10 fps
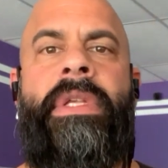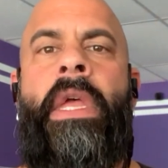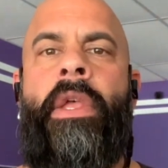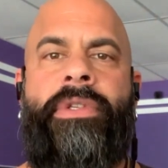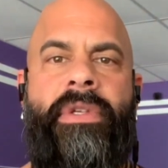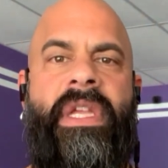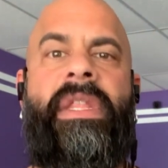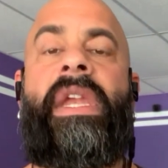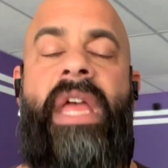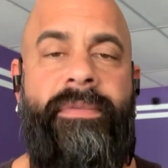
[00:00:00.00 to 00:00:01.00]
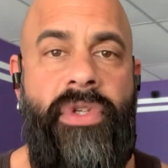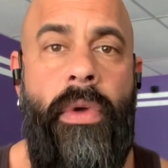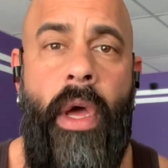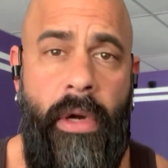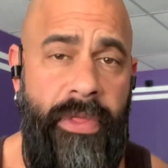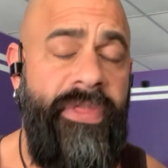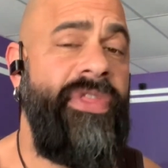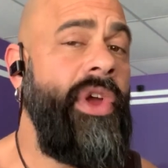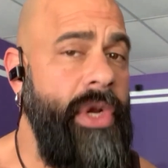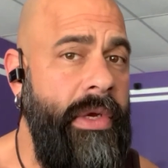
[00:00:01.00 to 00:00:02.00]
So you're saying they need to have
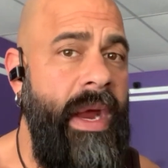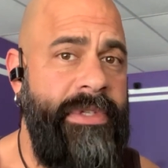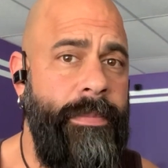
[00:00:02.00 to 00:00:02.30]
230 grams